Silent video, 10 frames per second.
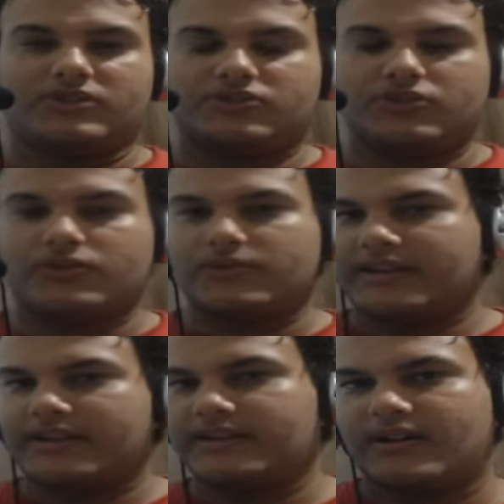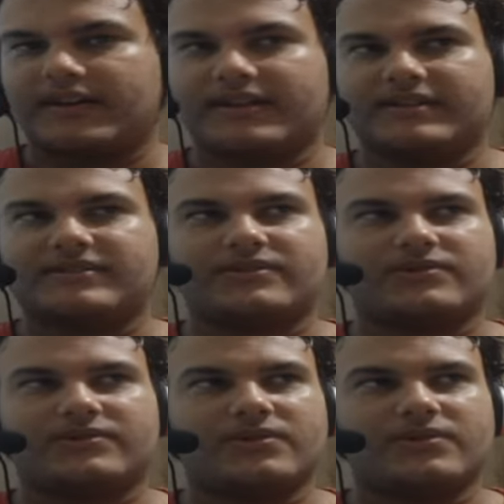Shokugeki
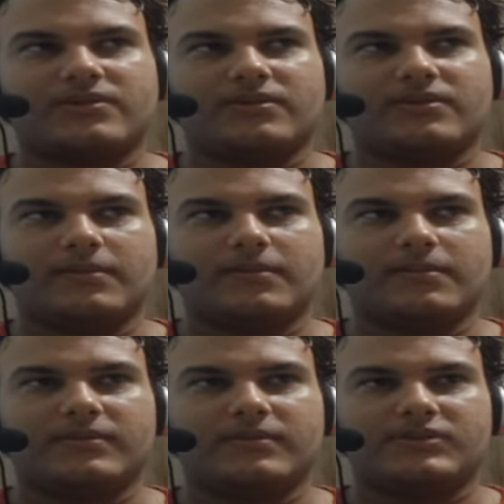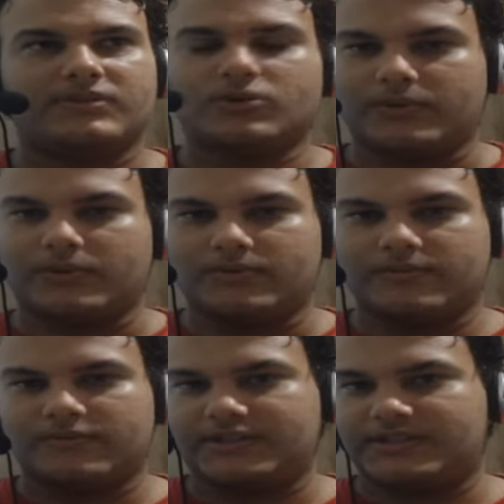against Subaru,
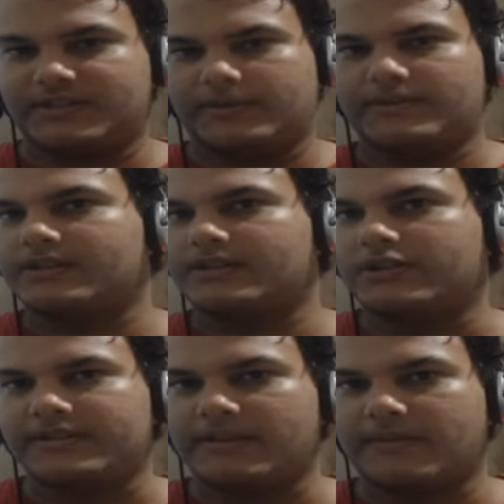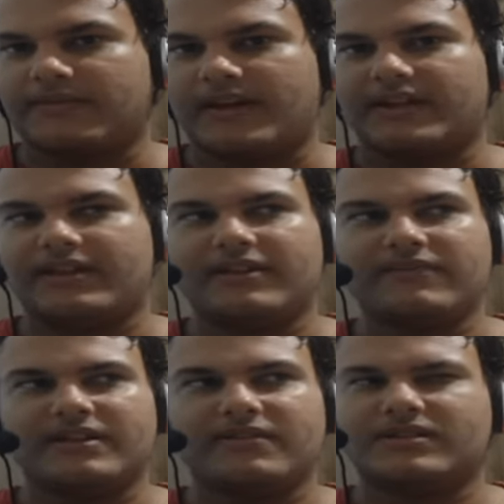for example, is a good example of that.
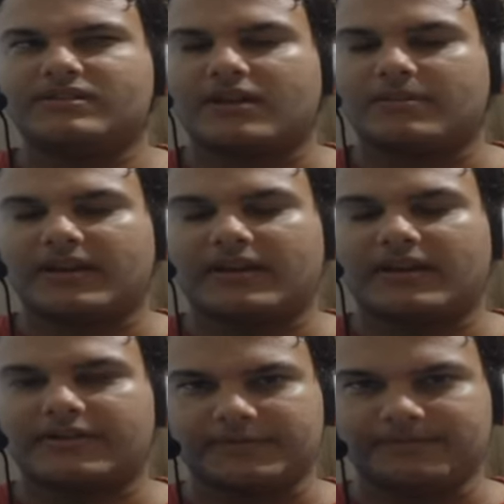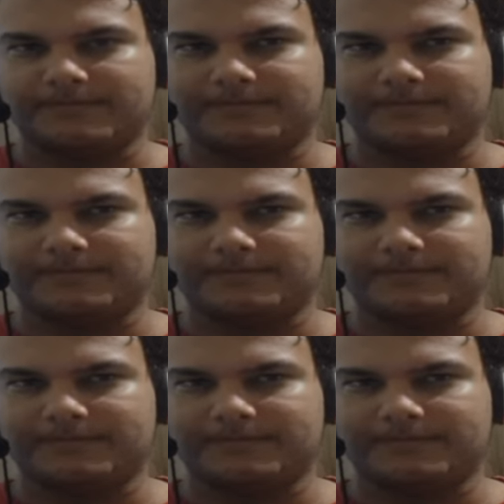Even if he's not a main character,